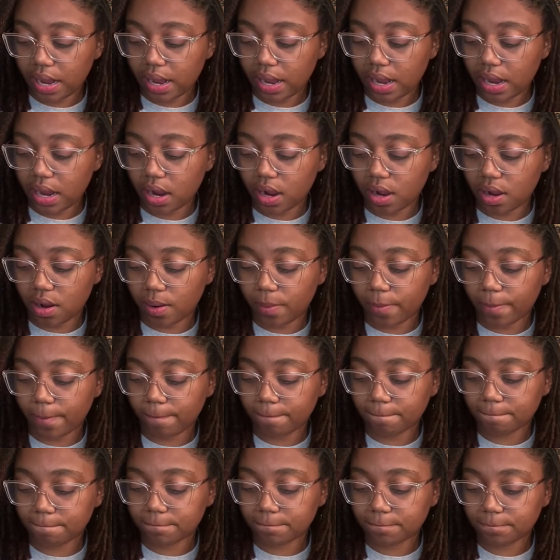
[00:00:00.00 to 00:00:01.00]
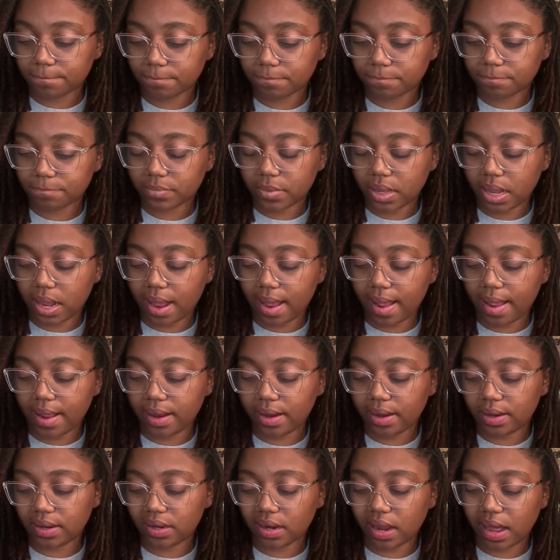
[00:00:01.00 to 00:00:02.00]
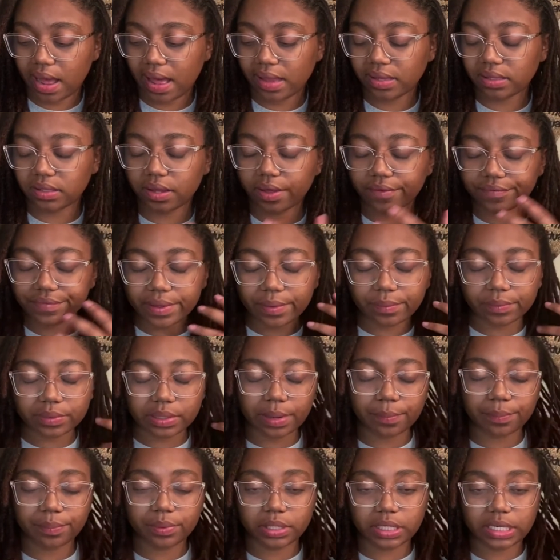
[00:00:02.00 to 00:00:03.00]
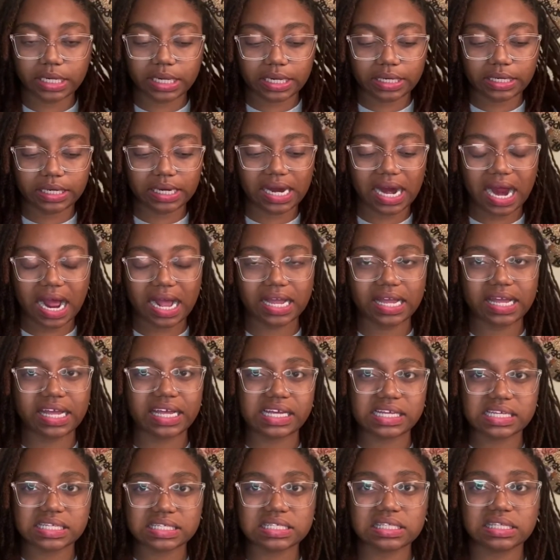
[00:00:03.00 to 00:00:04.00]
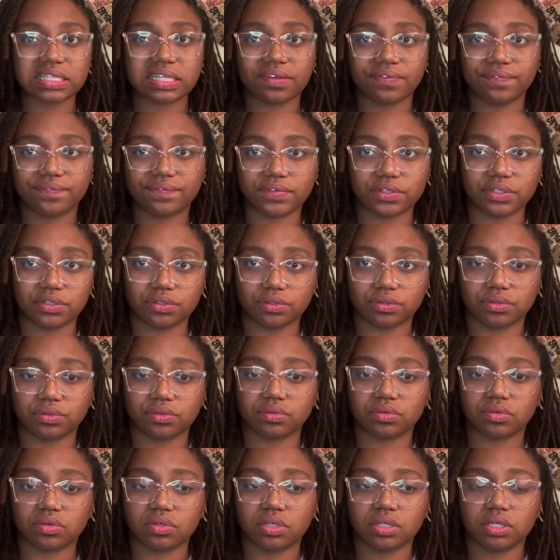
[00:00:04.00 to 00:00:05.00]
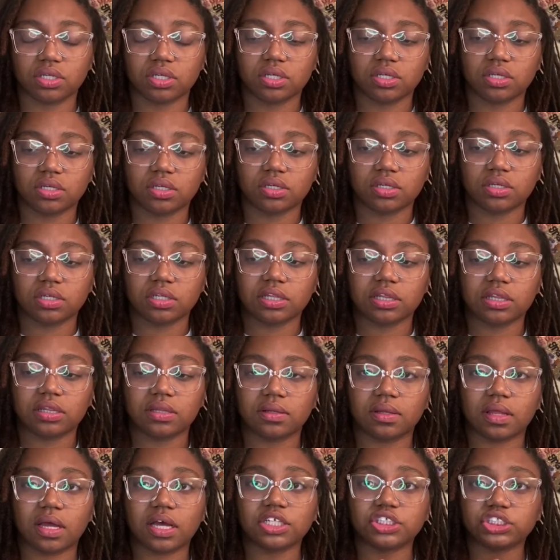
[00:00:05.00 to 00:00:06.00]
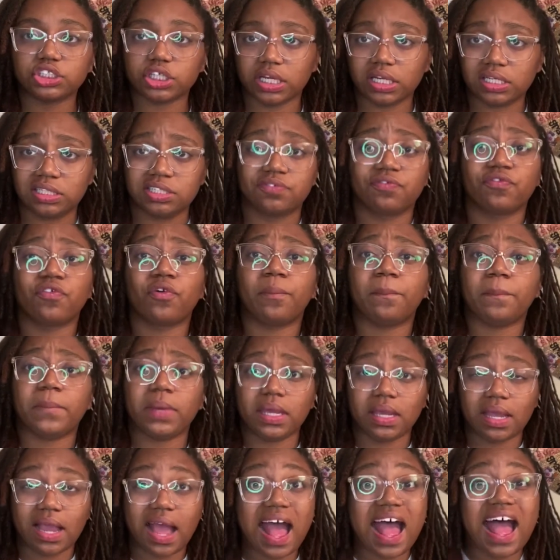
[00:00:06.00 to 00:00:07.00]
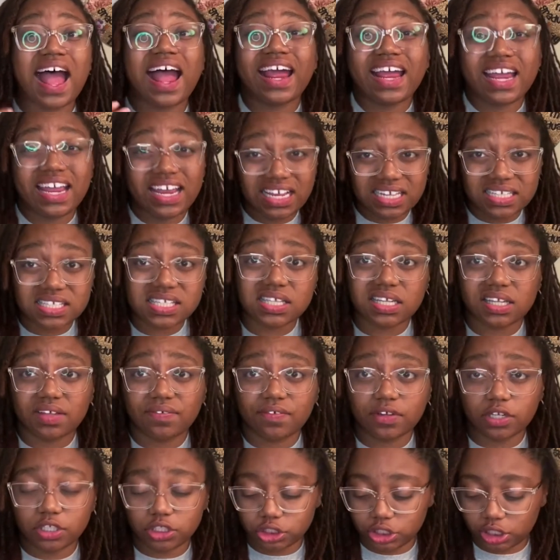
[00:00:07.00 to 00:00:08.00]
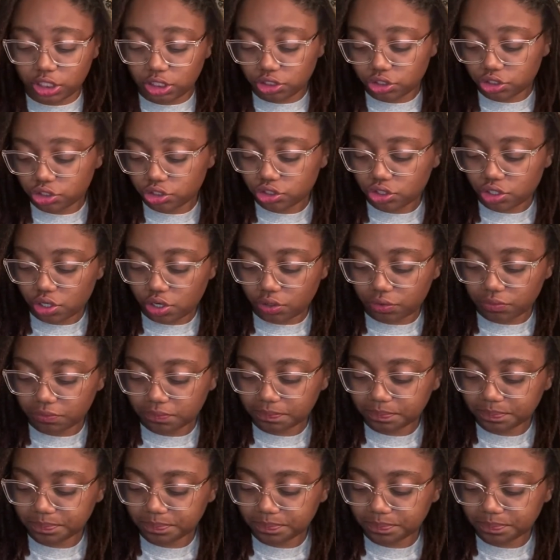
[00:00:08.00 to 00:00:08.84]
and I love that when I put it in there, I can instantly feel a change. For me, I instantly feel a change. So